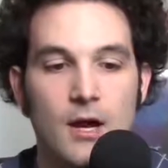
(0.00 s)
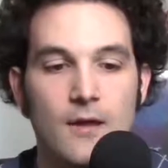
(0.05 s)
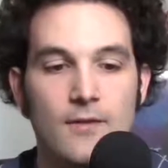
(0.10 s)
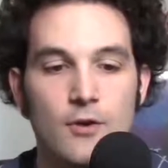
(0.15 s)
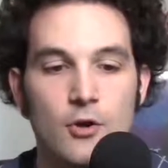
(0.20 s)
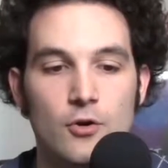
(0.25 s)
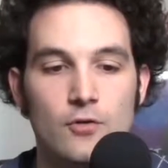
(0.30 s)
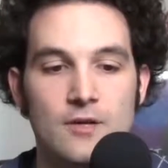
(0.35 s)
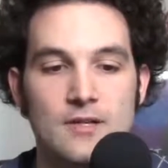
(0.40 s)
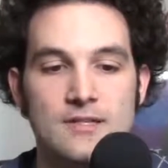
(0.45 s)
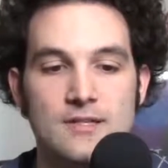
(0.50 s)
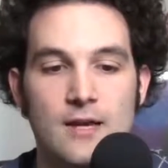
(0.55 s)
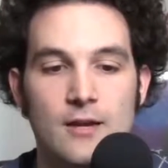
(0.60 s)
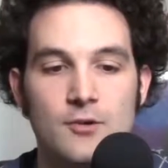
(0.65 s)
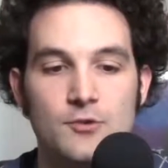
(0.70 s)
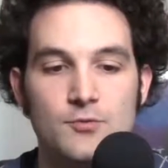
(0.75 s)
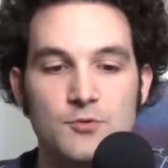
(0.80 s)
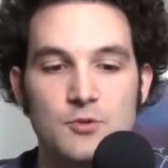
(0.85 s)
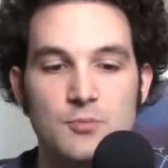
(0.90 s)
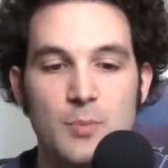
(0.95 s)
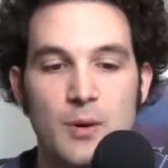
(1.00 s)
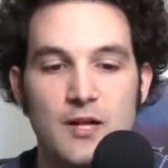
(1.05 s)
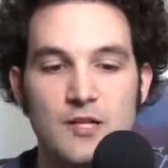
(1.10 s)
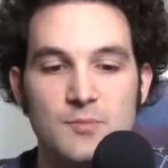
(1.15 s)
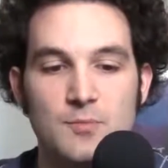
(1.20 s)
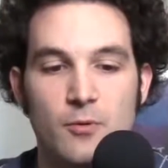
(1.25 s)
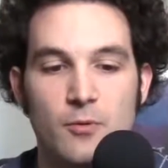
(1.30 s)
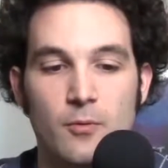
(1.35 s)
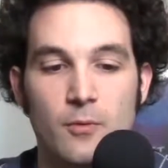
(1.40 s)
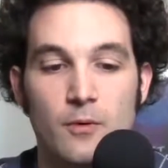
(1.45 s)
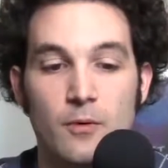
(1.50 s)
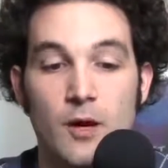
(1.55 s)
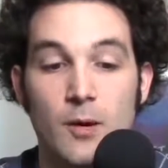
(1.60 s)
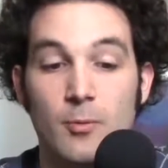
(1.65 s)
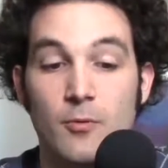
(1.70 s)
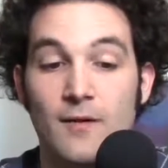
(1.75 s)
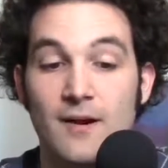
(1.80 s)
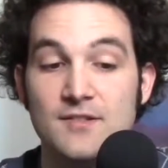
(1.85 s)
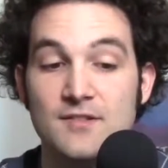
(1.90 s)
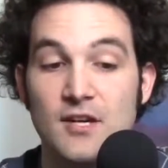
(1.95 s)
The early sales response
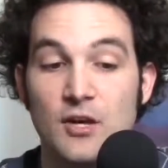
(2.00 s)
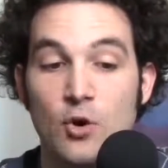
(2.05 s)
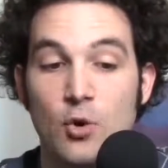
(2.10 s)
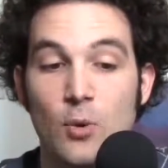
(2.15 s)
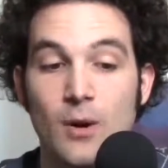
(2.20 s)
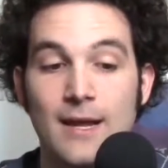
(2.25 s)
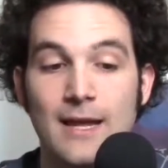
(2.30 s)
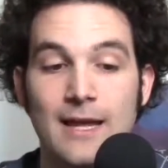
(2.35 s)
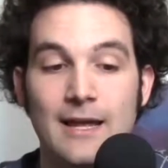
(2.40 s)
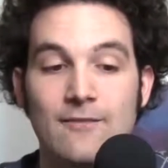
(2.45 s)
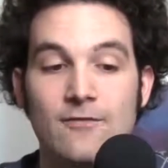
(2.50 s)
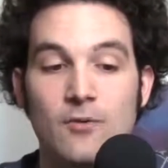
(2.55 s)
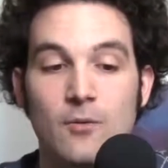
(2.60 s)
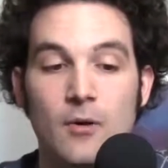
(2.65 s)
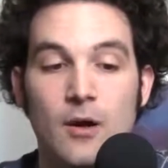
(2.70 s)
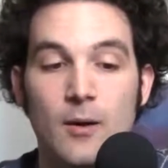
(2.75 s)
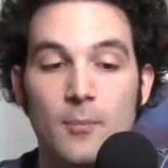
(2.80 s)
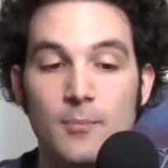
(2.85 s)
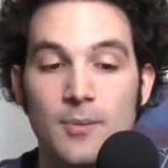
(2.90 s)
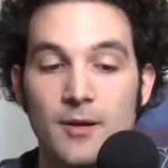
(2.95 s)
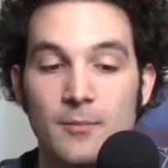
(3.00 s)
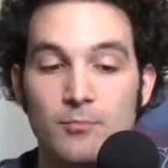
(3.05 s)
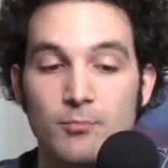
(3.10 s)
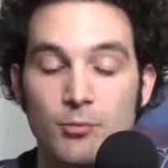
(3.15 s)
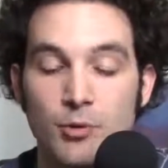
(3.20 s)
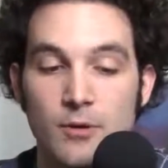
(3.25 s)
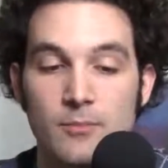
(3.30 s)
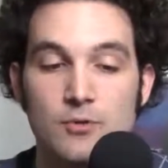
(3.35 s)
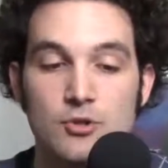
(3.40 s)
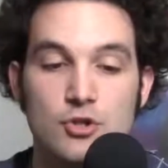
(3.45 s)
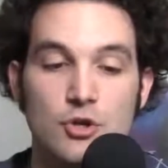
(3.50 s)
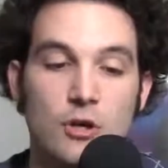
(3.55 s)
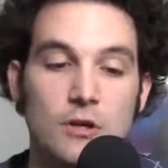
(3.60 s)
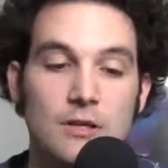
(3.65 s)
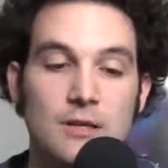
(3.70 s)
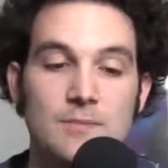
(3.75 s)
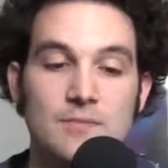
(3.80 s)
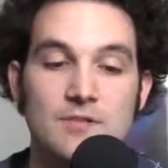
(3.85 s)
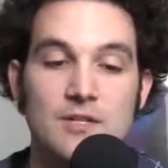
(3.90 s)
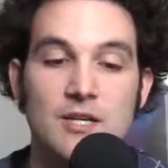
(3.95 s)
provides a quick, if a bit premature,
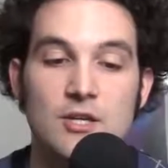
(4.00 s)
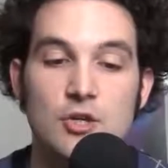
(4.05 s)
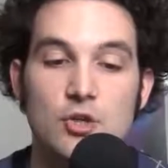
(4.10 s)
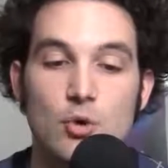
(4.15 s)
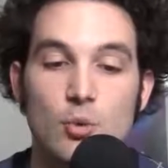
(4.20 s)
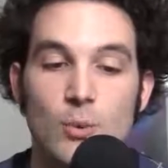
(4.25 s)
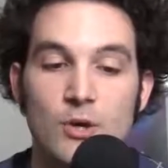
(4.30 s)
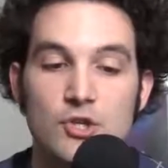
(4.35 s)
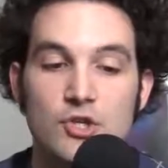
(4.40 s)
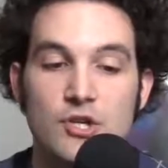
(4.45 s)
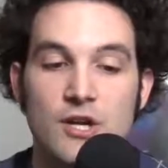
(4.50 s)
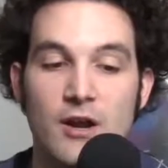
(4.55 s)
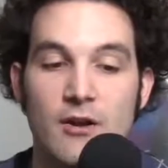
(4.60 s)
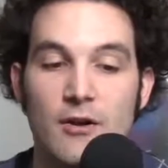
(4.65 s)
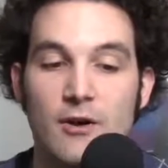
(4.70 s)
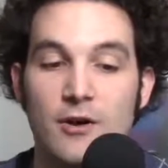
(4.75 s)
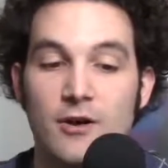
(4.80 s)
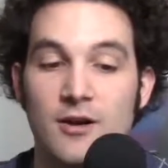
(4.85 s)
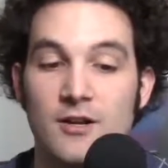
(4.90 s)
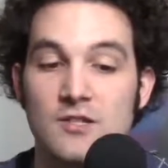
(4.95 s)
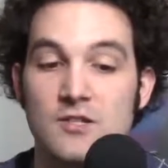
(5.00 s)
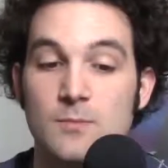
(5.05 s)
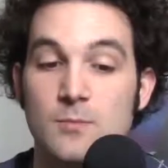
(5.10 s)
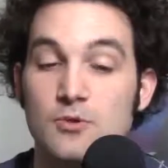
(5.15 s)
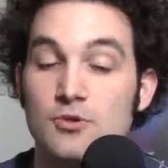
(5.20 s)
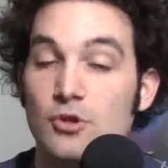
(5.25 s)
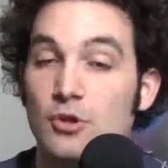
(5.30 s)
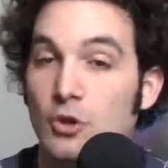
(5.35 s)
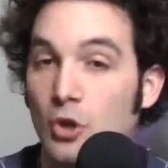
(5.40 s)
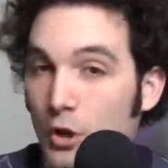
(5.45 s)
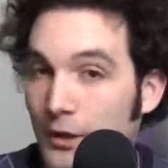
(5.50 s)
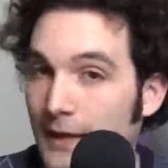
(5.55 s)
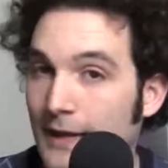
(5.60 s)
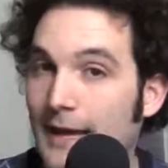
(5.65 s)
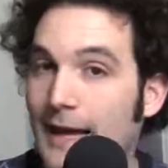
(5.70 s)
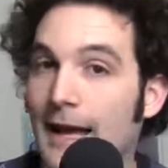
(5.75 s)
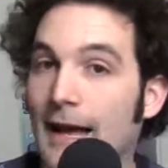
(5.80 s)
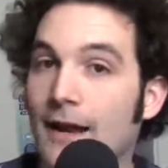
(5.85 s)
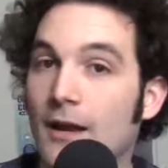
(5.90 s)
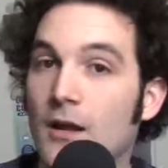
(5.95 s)
glimpse into which carrier customers are
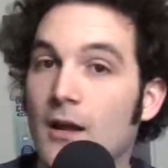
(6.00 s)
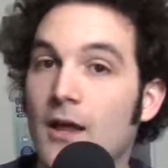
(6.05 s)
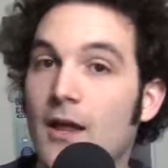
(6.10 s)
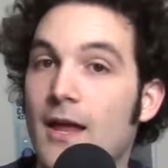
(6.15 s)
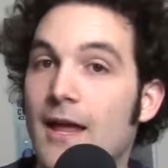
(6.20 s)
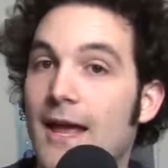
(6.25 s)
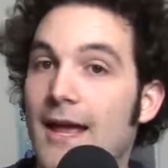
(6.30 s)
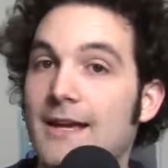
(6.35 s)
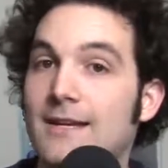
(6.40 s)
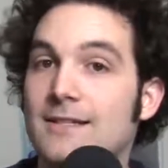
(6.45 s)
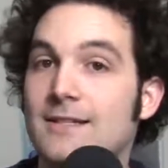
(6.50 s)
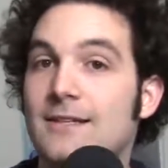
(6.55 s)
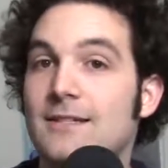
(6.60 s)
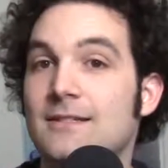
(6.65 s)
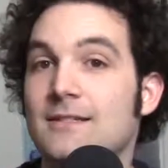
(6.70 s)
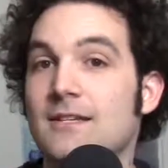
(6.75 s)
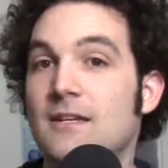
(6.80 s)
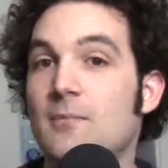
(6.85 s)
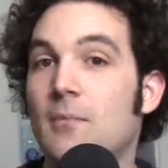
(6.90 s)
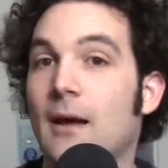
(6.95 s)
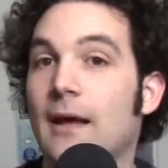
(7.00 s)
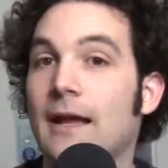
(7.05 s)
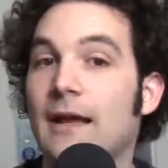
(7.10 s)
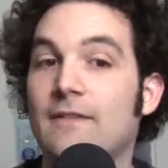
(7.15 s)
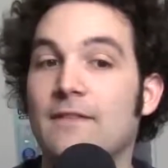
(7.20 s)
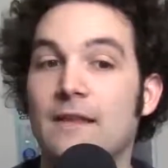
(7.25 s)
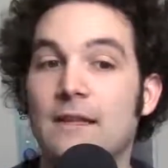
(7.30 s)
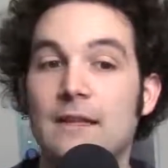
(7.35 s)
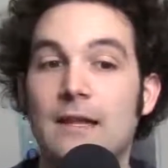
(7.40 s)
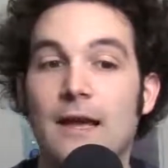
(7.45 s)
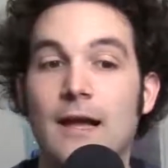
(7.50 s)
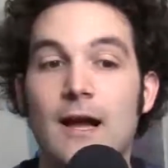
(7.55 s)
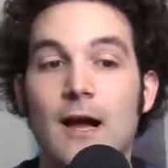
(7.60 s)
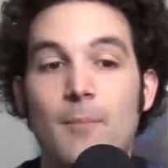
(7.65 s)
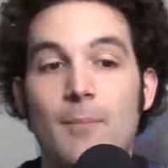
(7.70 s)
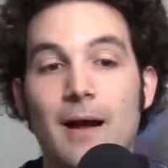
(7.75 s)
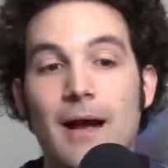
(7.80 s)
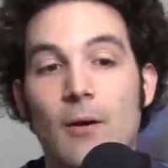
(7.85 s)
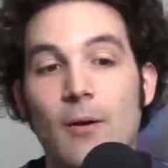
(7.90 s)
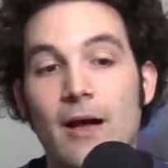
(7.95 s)
looking at. AT&T might get the leg
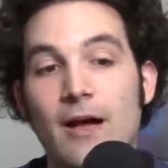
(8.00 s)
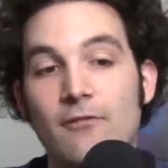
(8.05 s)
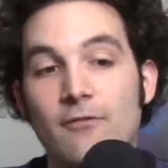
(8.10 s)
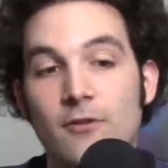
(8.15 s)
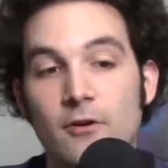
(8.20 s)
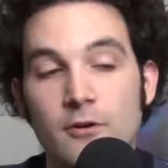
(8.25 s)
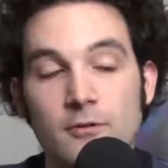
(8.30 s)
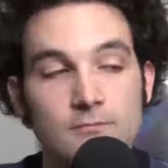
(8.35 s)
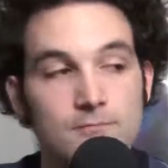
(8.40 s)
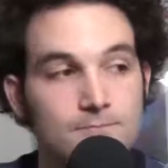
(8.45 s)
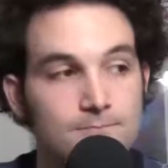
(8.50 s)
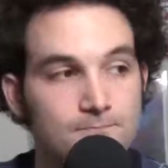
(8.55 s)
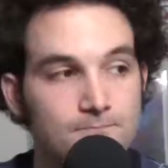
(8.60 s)
up. However,